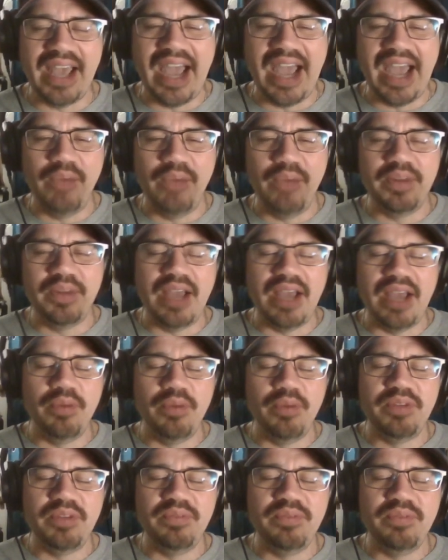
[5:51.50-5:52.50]

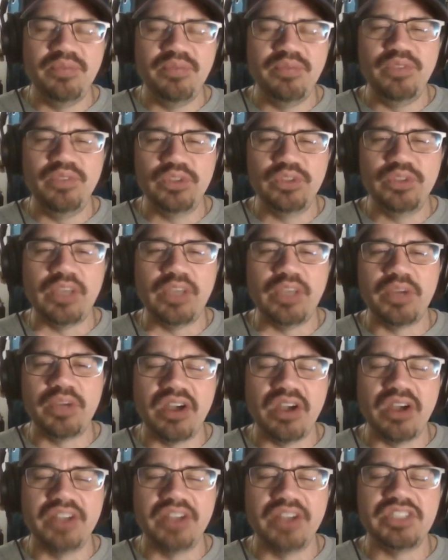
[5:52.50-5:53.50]
would use that with
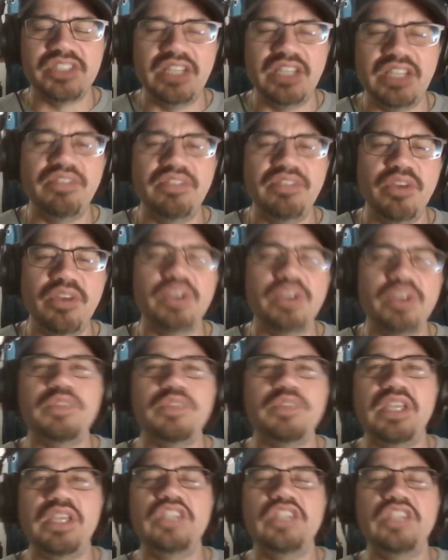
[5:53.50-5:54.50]
caution. Even though
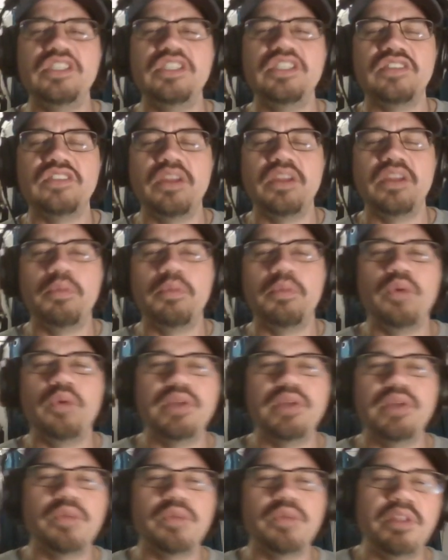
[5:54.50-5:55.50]
he is the number
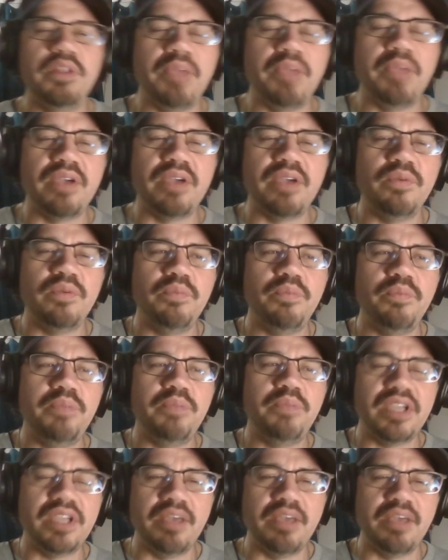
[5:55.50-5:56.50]
one running back
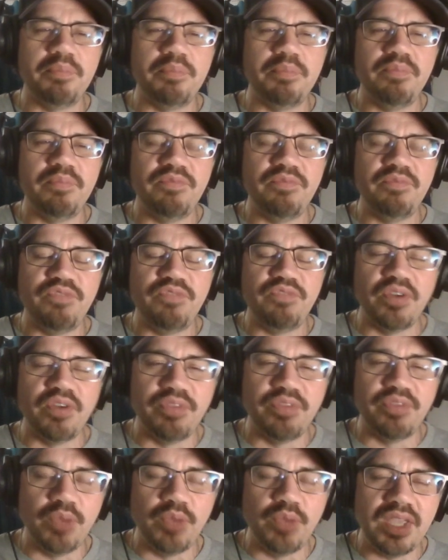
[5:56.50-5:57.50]
pickup for
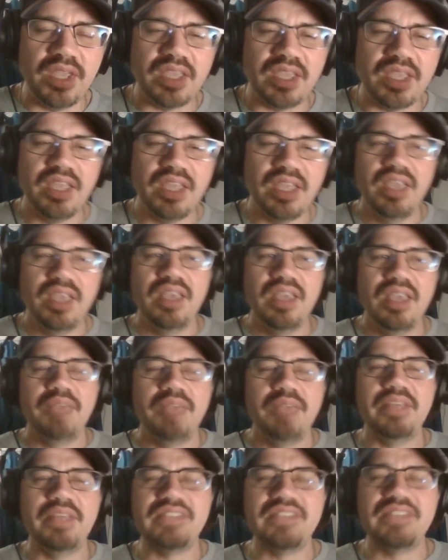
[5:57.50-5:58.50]
the week, I'm
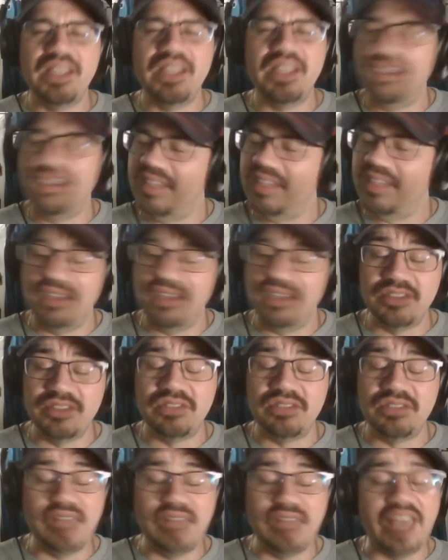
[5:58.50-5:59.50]
not saying
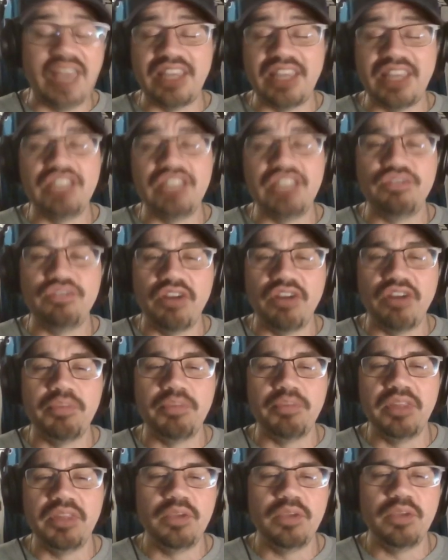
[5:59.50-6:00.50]
I think he's far from a
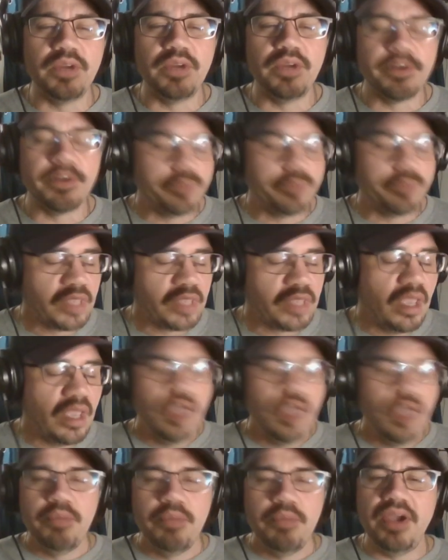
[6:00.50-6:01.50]
league winner.
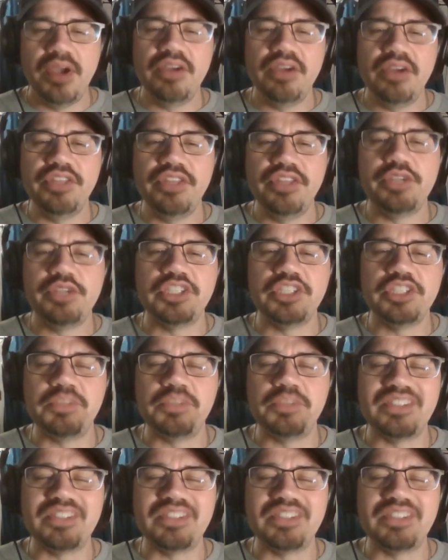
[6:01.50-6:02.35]
Merry early Christmas,